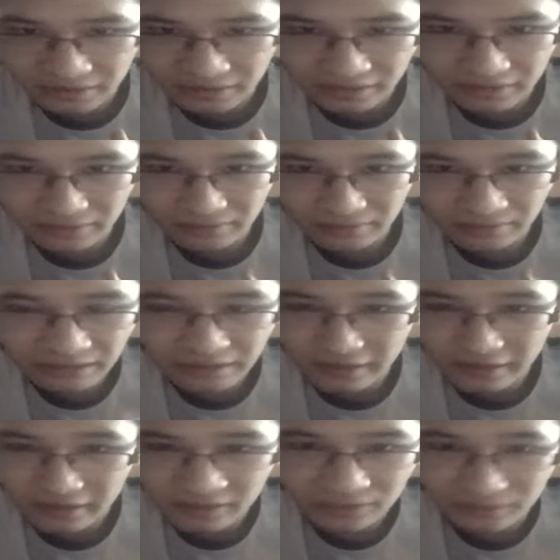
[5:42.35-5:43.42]
Like, you know, we
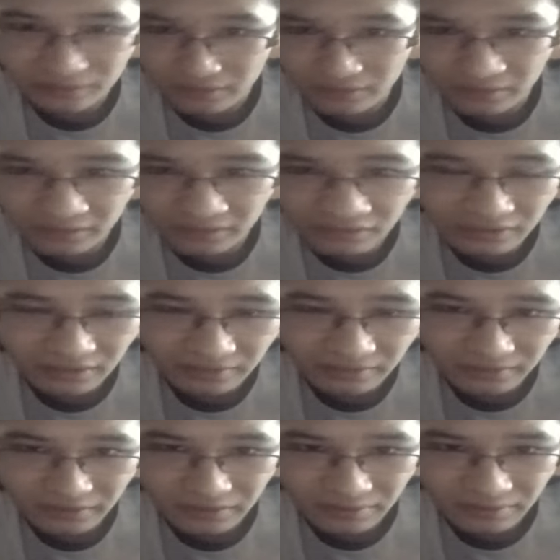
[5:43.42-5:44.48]
like certain things and stuff
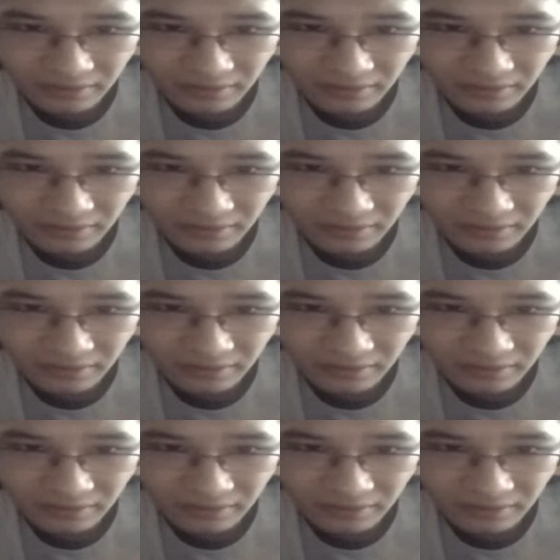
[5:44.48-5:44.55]
like that.